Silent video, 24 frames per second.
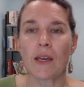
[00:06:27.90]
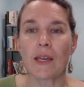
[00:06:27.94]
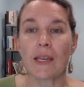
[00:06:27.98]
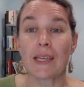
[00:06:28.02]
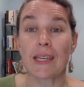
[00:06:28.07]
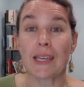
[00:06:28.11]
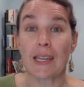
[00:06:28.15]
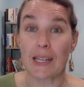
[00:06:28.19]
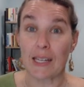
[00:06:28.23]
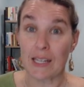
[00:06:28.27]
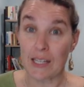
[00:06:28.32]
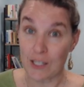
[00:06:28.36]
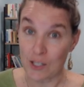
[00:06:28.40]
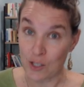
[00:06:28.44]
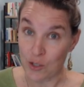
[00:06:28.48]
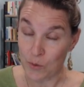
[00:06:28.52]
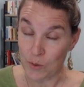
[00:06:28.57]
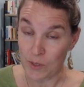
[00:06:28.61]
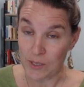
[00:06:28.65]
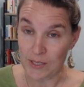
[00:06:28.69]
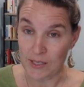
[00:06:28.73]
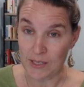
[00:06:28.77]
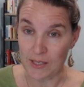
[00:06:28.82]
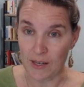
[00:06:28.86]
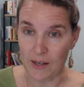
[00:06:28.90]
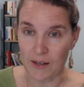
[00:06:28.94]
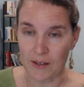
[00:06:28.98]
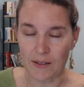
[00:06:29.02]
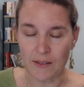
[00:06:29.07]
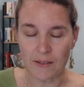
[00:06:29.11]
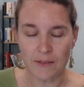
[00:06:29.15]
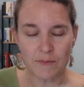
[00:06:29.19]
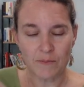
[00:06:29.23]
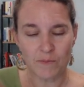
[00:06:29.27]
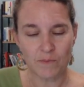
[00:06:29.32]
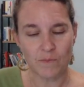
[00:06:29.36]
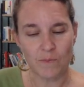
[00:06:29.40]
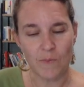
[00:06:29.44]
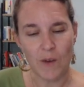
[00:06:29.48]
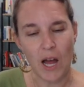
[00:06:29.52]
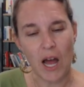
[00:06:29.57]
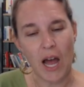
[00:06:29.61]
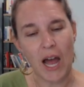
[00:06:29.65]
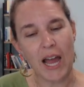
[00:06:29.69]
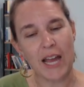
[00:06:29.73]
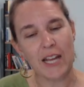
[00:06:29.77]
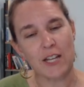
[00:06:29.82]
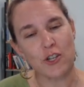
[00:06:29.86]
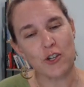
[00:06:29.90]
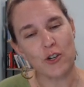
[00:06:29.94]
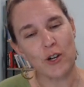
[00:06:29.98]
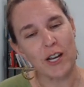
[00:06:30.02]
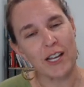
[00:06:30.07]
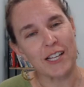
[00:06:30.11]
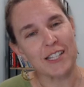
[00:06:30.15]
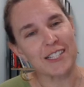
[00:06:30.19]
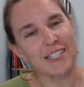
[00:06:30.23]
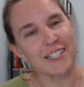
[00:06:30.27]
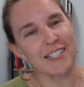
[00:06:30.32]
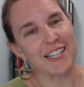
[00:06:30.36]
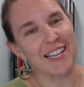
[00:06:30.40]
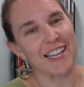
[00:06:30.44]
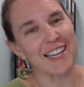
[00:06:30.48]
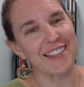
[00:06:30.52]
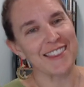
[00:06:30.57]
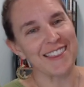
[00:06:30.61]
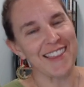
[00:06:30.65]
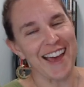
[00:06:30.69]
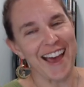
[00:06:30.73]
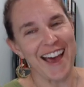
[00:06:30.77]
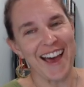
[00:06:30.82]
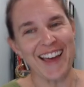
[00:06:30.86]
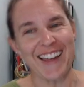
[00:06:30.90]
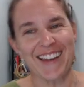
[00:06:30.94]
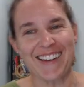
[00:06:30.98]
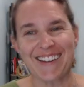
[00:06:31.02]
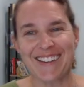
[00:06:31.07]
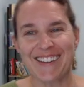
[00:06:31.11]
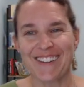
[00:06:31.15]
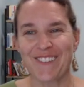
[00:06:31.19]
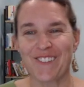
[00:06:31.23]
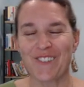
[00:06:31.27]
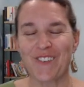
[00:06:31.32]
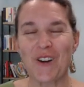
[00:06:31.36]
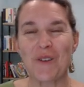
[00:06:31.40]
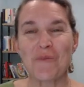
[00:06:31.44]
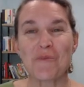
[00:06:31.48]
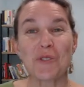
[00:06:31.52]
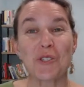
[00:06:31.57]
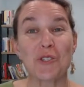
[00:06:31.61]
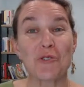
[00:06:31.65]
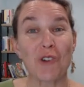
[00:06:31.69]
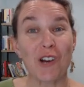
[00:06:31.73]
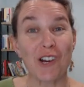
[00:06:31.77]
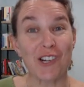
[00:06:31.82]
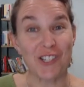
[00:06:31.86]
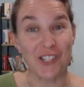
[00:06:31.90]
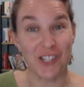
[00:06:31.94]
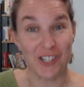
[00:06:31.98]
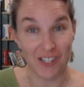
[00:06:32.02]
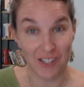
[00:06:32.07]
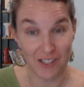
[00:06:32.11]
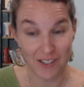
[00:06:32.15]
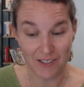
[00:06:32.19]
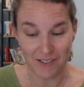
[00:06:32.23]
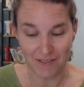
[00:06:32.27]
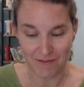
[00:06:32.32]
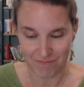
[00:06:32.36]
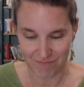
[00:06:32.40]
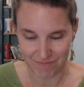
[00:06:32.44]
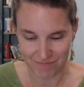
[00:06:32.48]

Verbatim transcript: Getting into a cell, I translate that from structure,